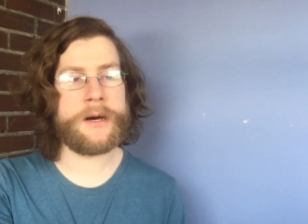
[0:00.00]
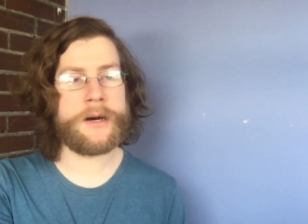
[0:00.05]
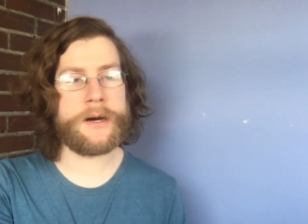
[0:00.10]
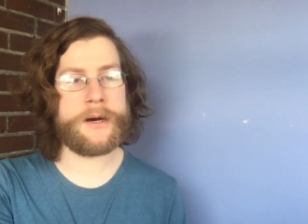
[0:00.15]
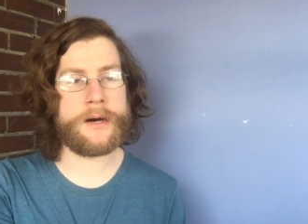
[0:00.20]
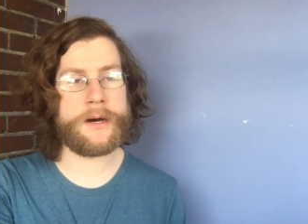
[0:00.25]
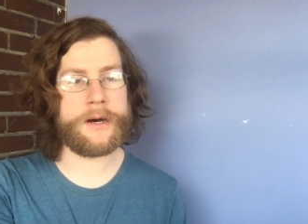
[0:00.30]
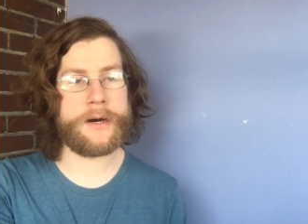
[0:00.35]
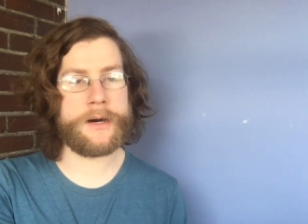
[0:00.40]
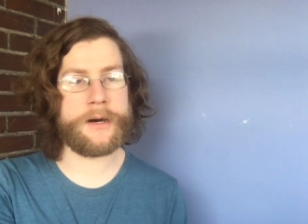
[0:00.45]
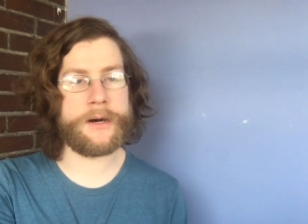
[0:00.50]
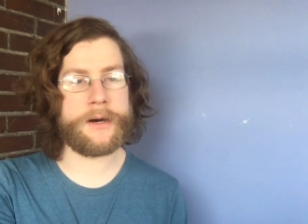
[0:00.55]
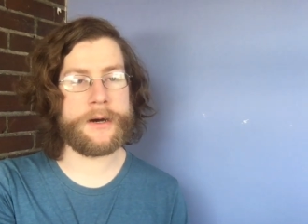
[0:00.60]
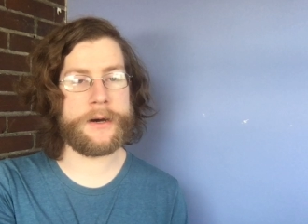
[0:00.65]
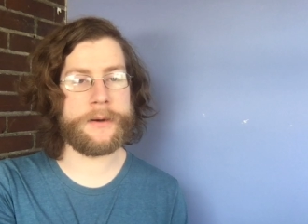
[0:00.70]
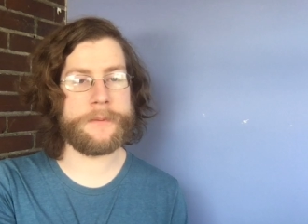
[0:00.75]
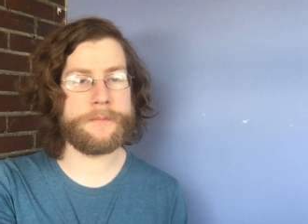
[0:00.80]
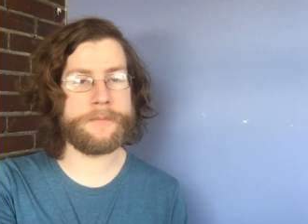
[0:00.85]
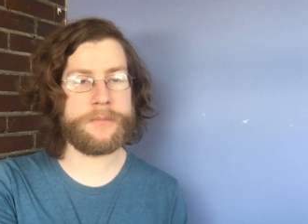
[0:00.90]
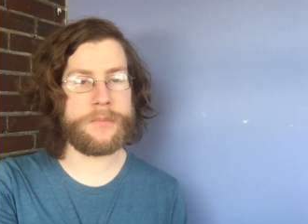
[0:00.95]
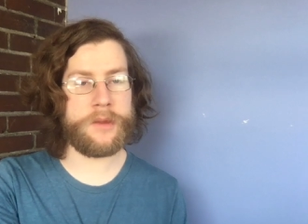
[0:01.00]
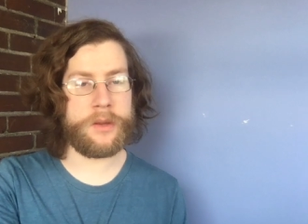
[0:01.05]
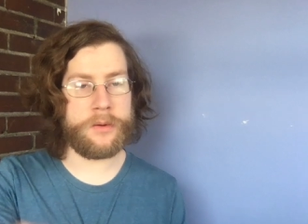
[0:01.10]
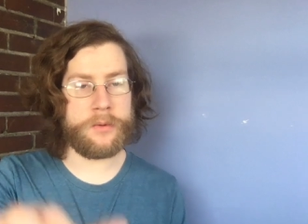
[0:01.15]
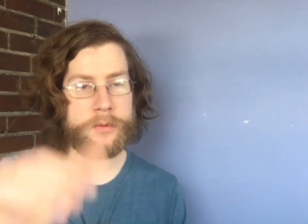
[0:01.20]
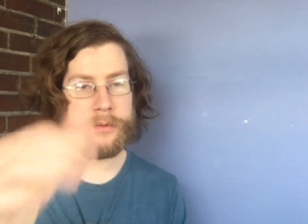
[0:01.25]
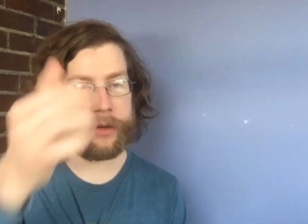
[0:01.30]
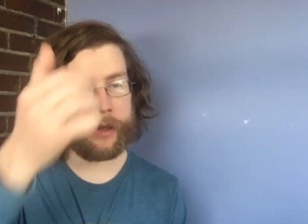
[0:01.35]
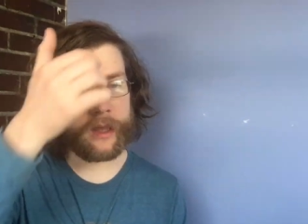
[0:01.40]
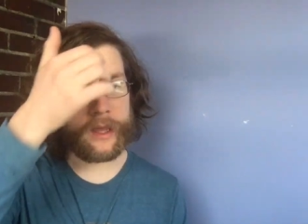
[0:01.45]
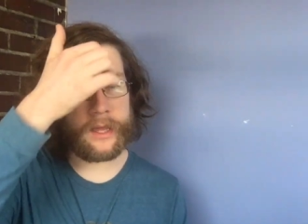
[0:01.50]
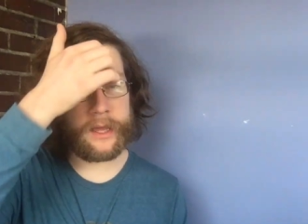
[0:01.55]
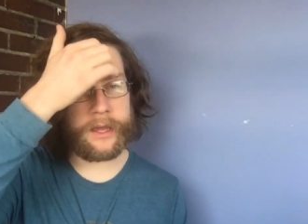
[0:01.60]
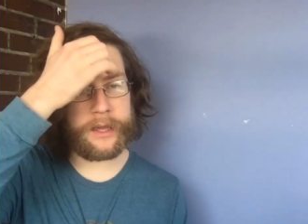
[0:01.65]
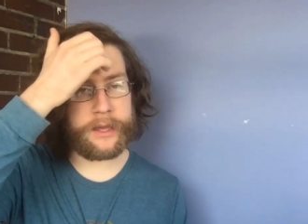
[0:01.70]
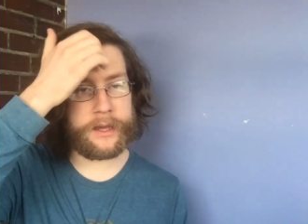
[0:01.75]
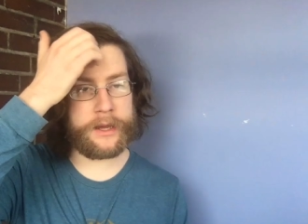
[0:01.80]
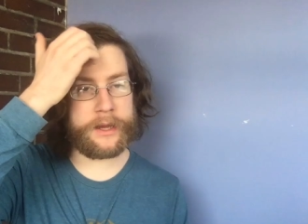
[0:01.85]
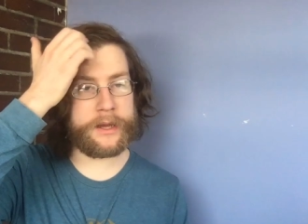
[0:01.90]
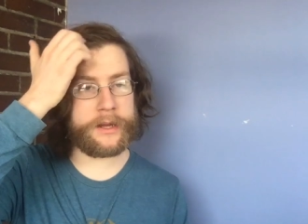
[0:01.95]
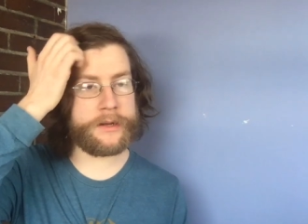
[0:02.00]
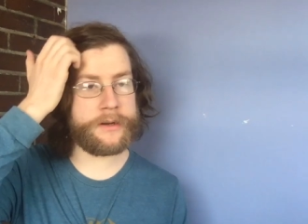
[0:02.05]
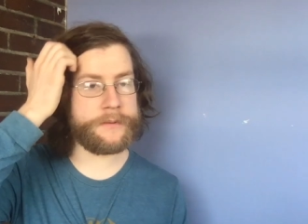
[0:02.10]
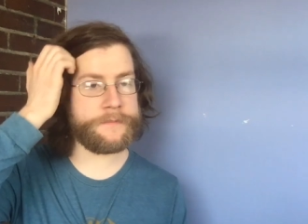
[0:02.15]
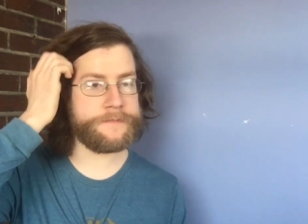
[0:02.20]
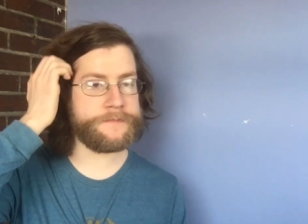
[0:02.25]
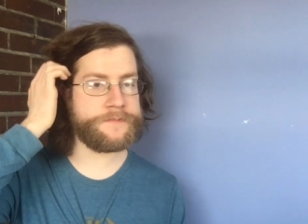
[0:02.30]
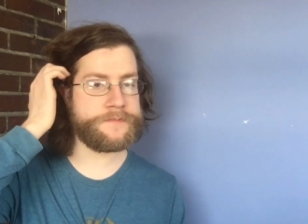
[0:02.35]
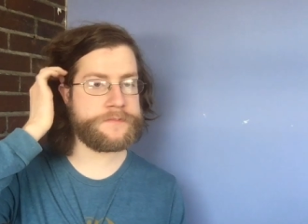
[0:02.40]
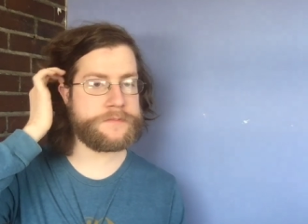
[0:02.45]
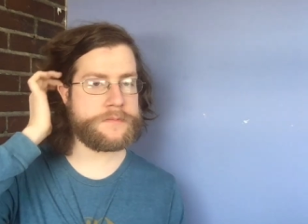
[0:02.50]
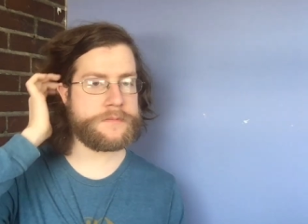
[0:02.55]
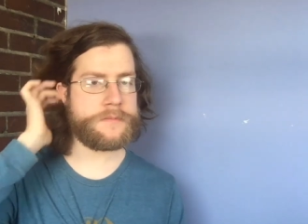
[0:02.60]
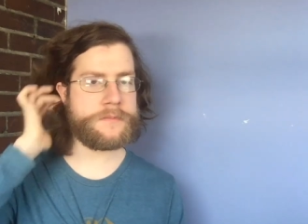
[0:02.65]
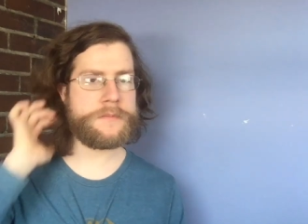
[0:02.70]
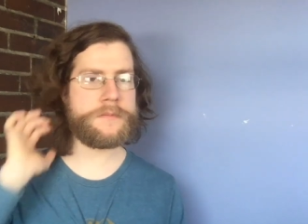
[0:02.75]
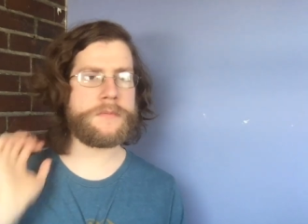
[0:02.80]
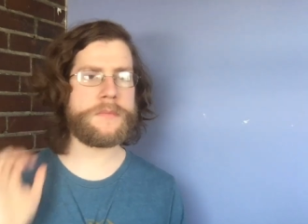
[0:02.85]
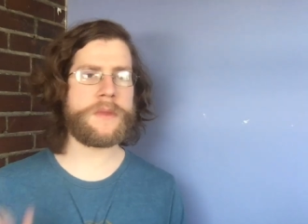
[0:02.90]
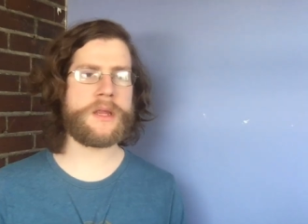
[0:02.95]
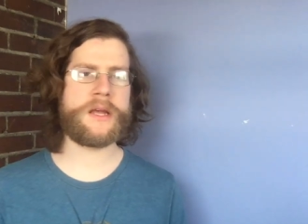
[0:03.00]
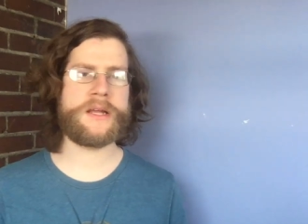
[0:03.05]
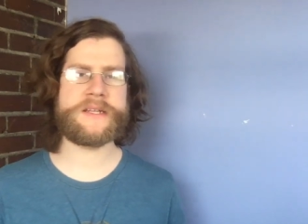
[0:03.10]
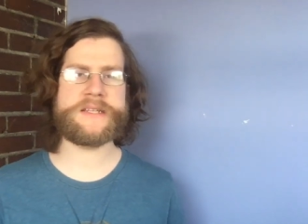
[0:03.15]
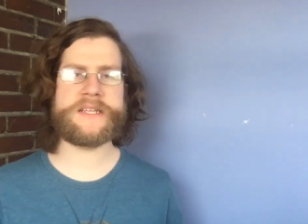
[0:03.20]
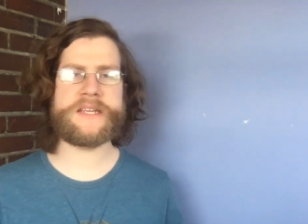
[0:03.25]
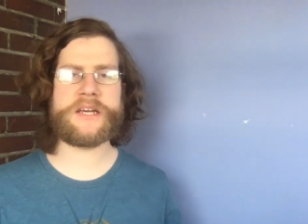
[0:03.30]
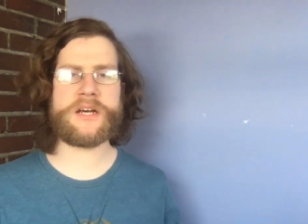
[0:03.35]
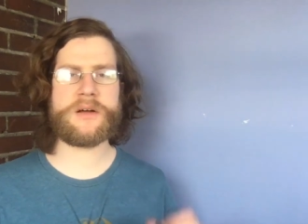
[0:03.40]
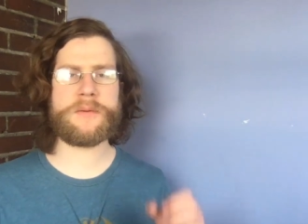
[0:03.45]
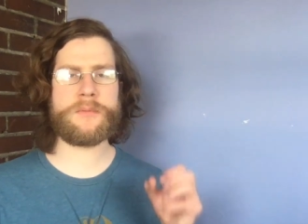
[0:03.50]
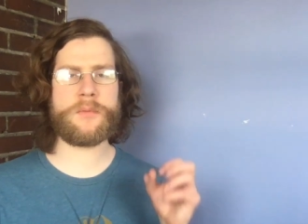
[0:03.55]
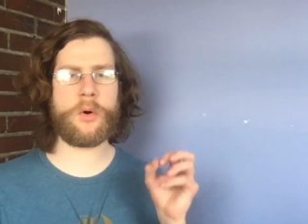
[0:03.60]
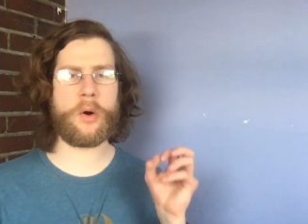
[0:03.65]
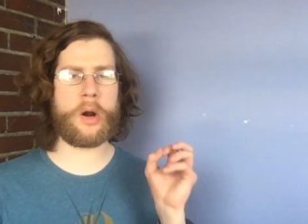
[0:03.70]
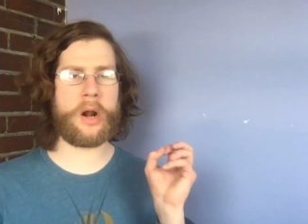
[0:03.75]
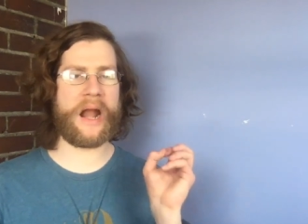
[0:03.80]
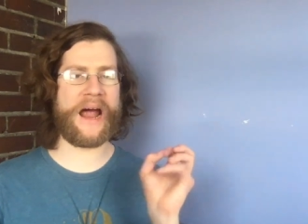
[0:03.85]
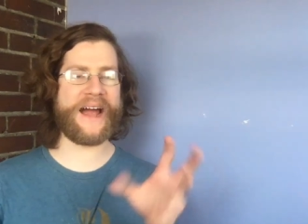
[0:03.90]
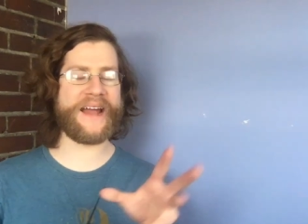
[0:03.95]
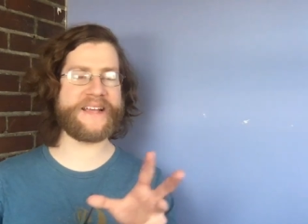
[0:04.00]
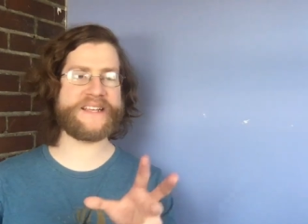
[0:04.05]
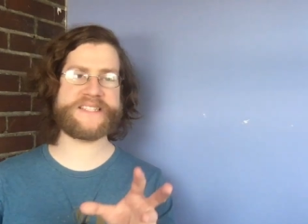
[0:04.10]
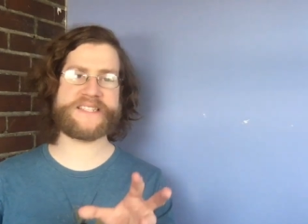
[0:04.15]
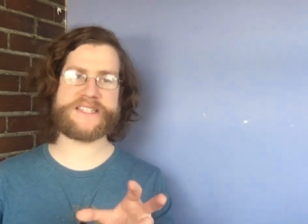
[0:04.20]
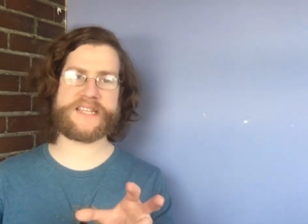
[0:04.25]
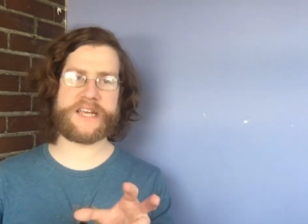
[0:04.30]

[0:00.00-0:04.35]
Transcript: Um, you can deal more ice